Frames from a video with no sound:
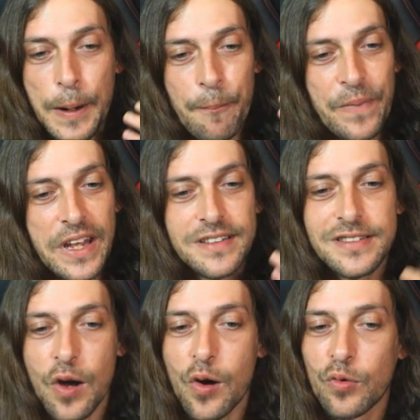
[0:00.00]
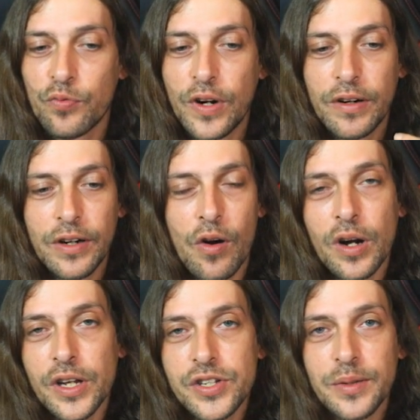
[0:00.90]
it's all very
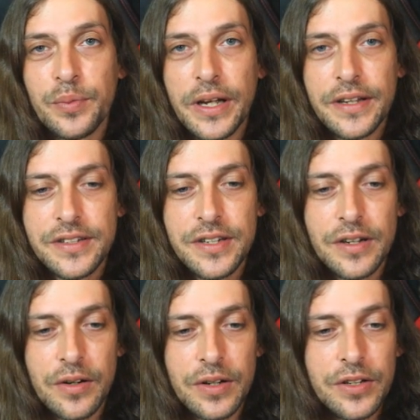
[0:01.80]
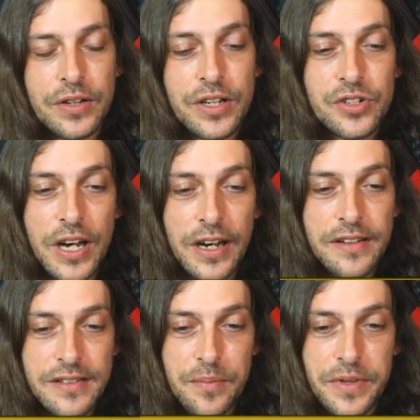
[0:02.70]
RNG based, you know, and you can change
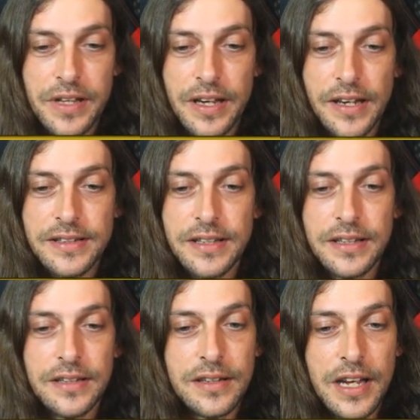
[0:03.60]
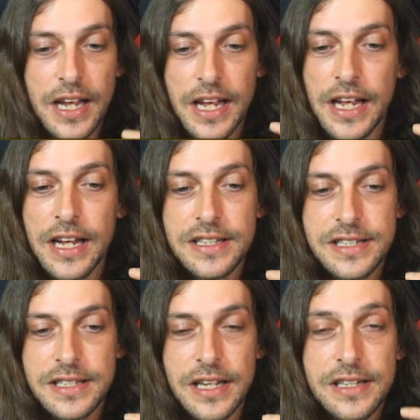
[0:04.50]
some things, and then
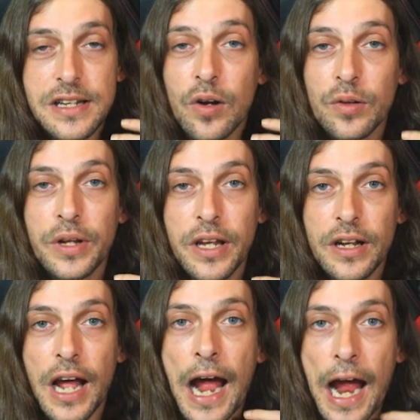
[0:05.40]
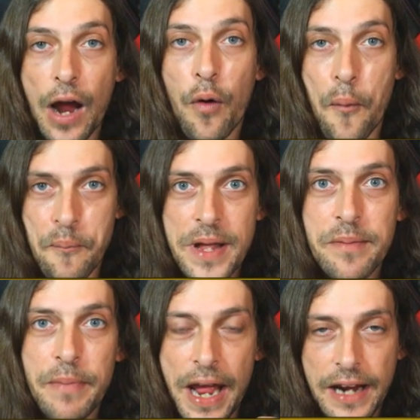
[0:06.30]
it's all again how
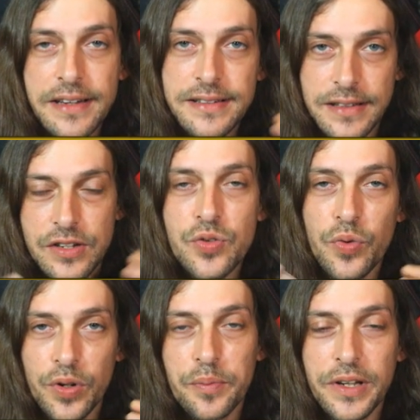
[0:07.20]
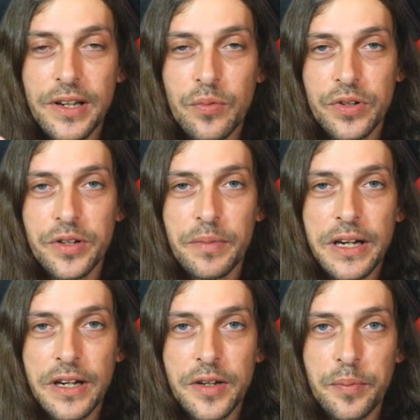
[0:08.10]
min-max that you want to be when you're
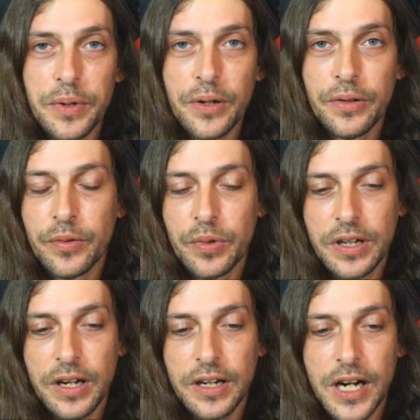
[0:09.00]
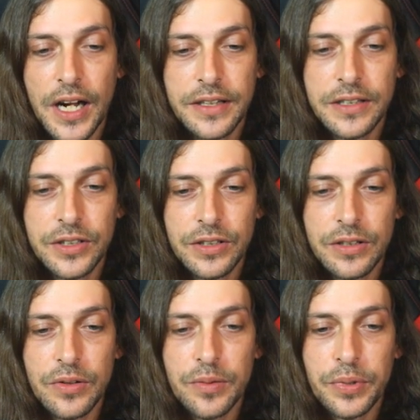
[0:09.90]
making your build and what kind of content you're
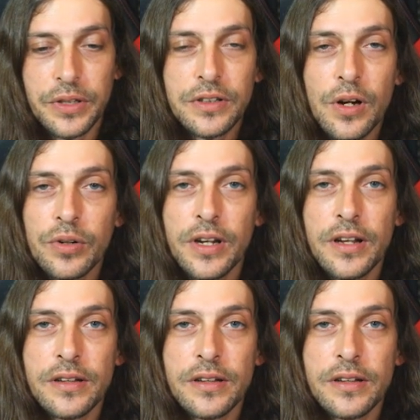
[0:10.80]
doing. But don't get